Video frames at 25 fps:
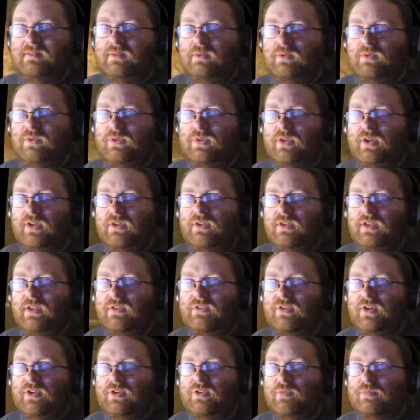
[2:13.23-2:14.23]
Oh god,
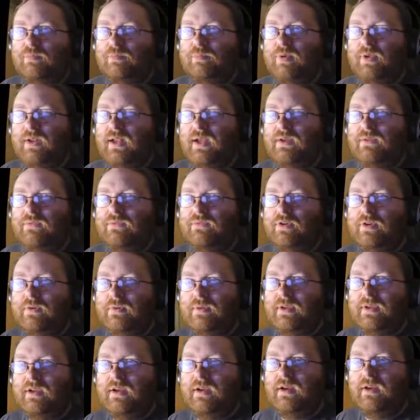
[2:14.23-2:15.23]
that's right, just pull out in front of
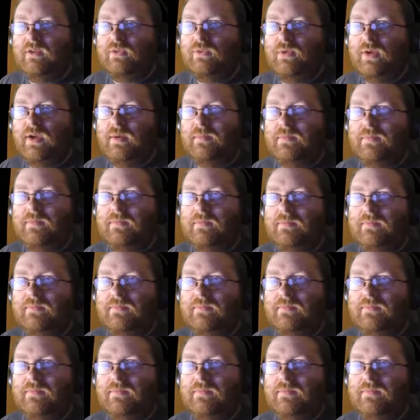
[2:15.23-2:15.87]
me, you arswipe.